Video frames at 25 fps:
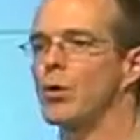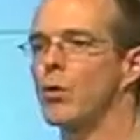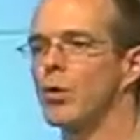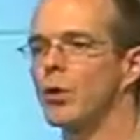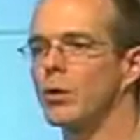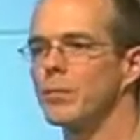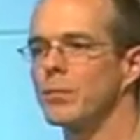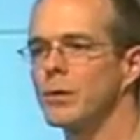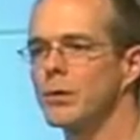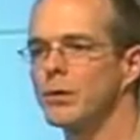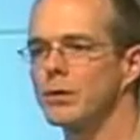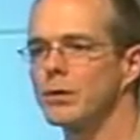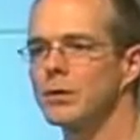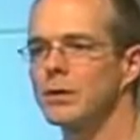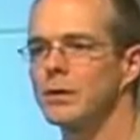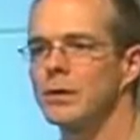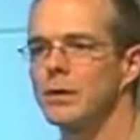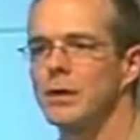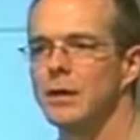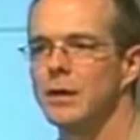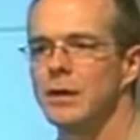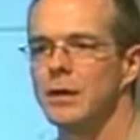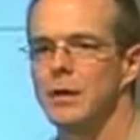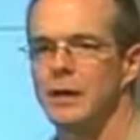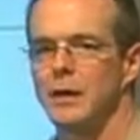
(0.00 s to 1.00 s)
hormone
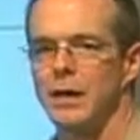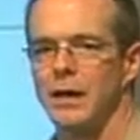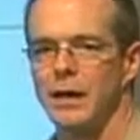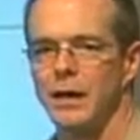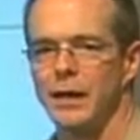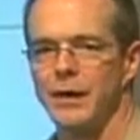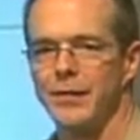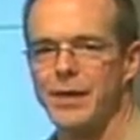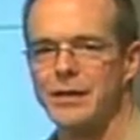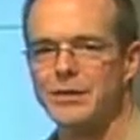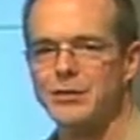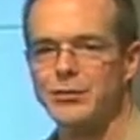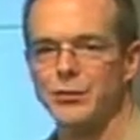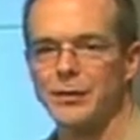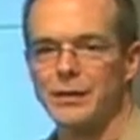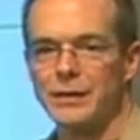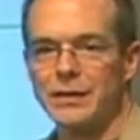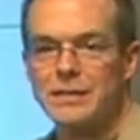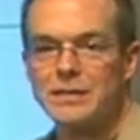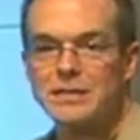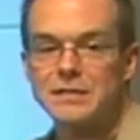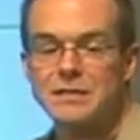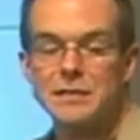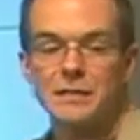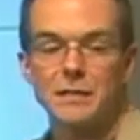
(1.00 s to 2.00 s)
that's
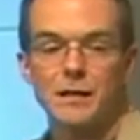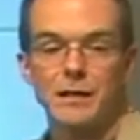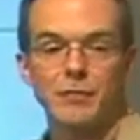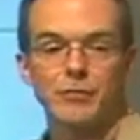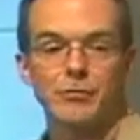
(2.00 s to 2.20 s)
released